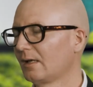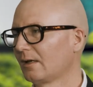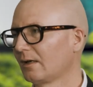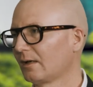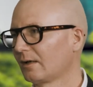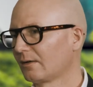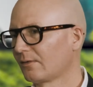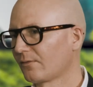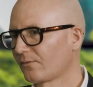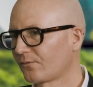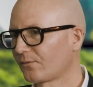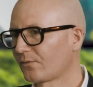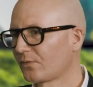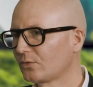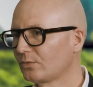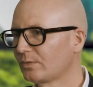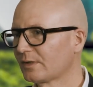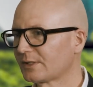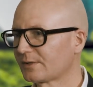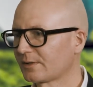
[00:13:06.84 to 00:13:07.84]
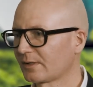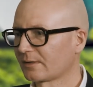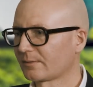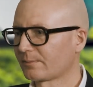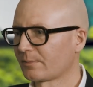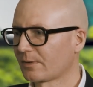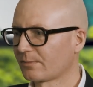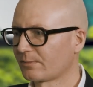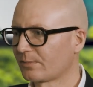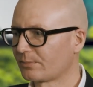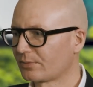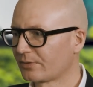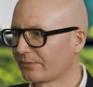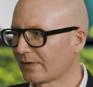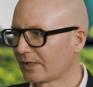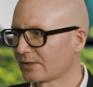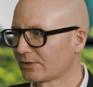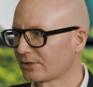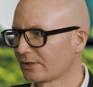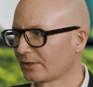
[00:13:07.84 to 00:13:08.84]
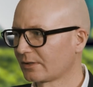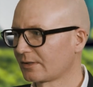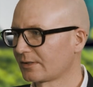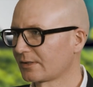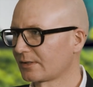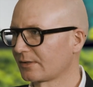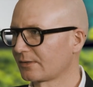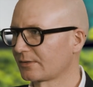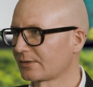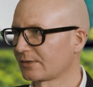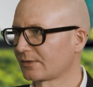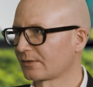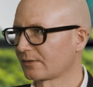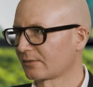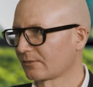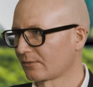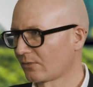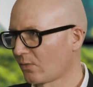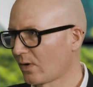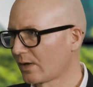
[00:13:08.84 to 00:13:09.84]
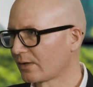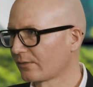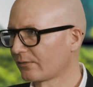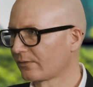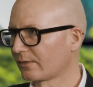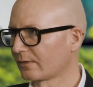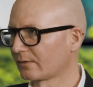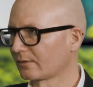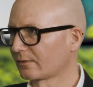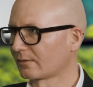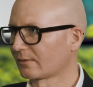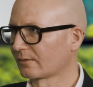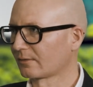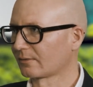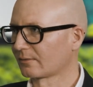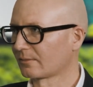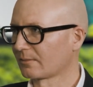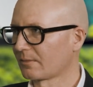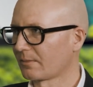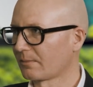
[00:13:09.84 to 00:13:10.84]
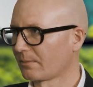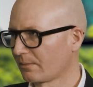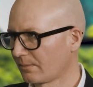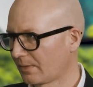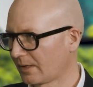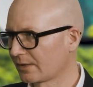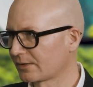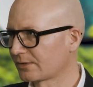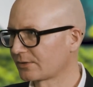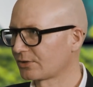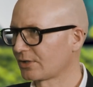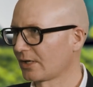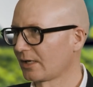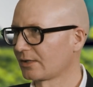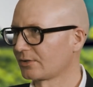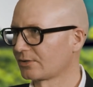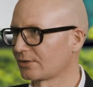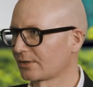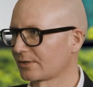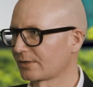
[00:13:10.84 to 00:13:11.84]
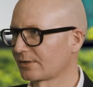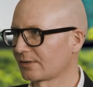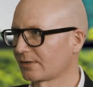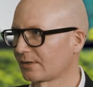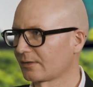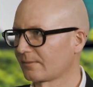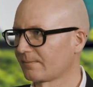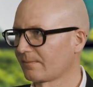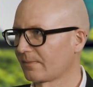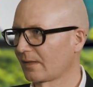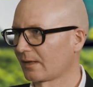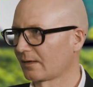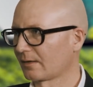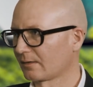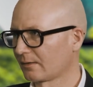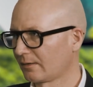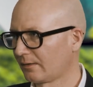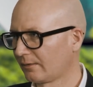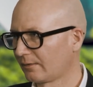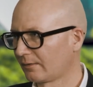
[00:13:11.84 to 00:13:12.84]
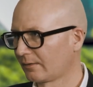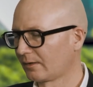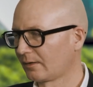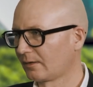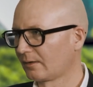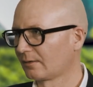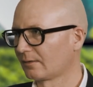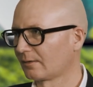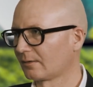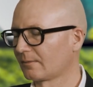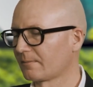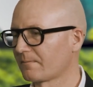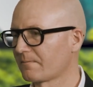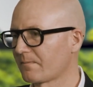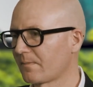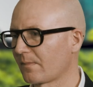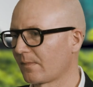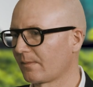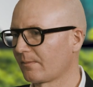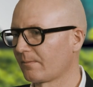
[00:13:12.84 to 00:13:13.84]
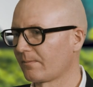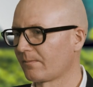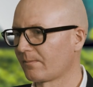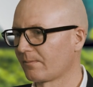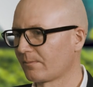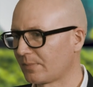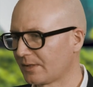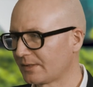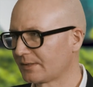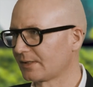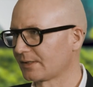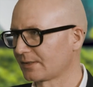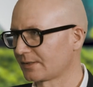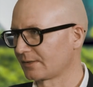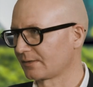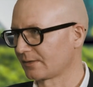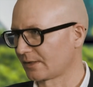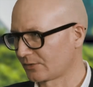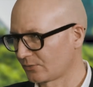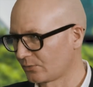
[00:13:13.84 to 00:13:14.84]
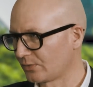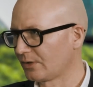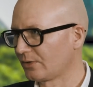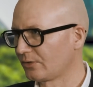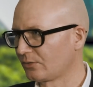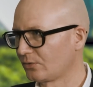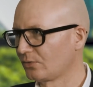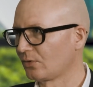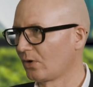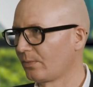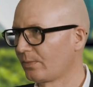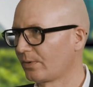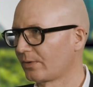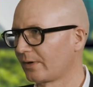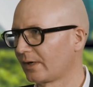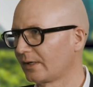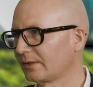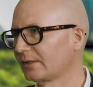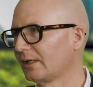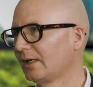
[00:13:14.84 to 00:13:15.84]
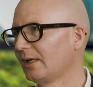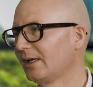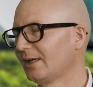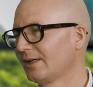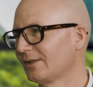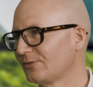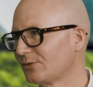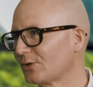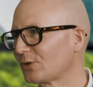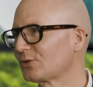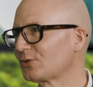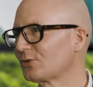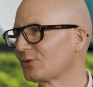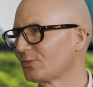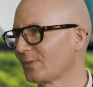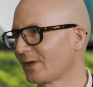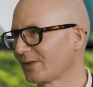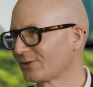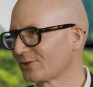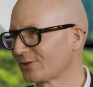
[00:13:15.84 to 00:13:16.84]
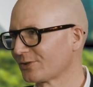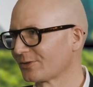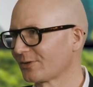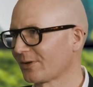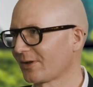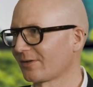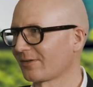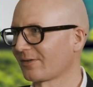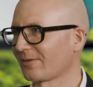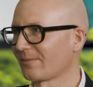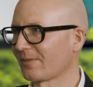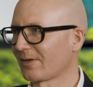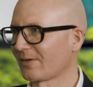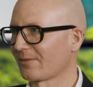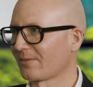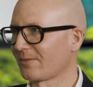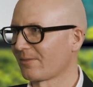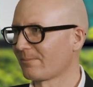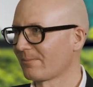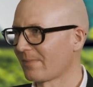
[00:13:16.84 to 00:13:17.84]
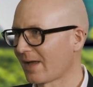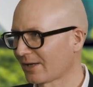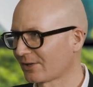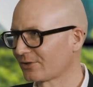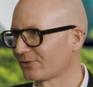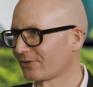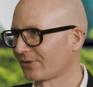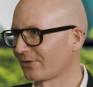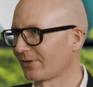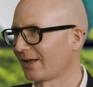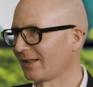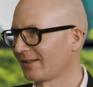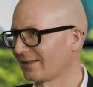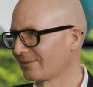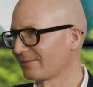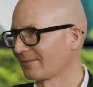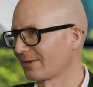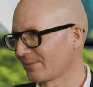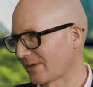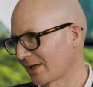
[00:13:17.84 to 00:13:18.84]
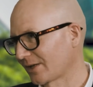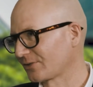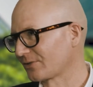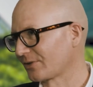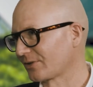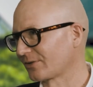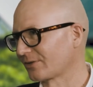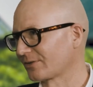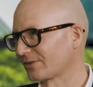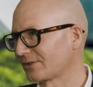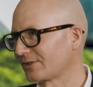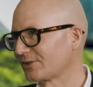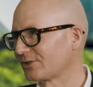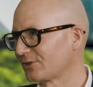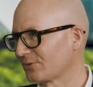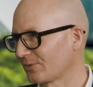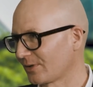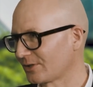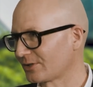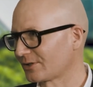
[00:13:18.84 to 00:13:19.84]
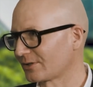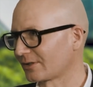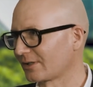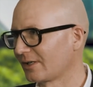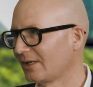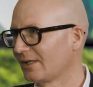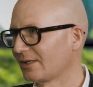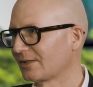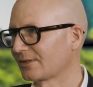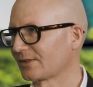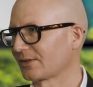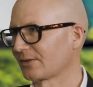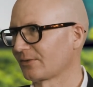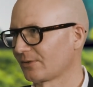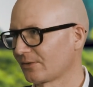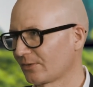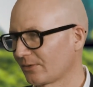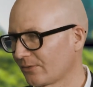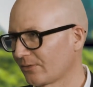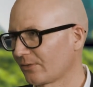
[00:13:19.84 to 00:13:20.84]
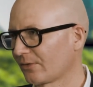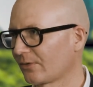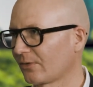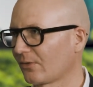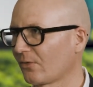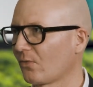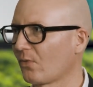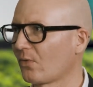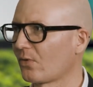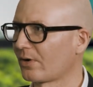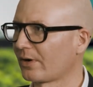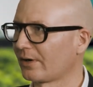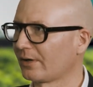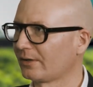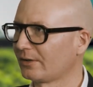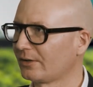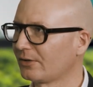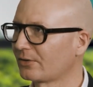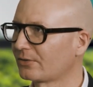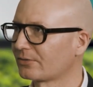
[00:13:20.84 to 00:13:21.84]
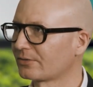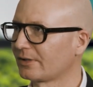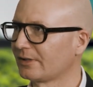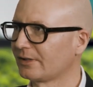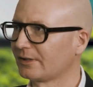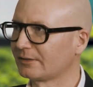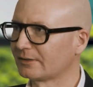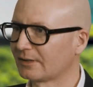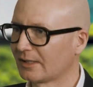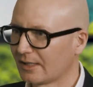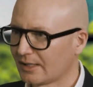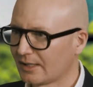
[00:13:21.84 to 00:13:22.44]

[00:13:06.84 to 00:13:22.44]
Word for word: Uh, food waste uh, prevention is, is uh, one of the uh, biggest challenges um, mm -hmm. in the um, um, business that we do operate. Not to mention uh, macro macro situation, yeah. so the war in Ukraine,